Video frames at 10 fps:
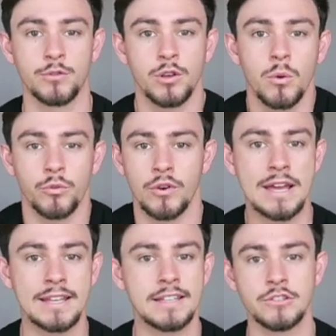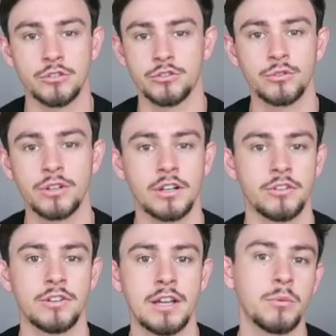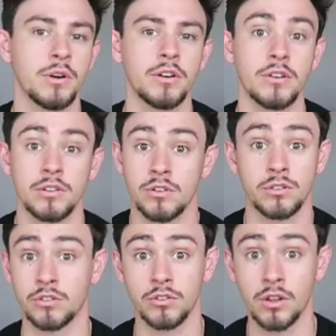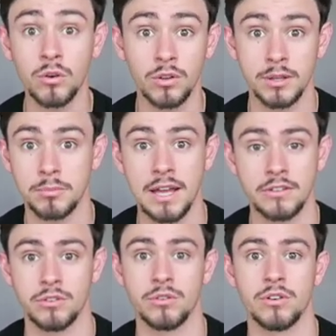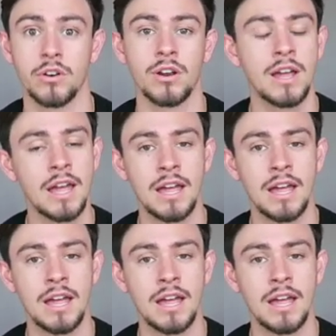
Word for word: If you go on Reddit or Student Doctor Network or you talk to your local MCAT tutor,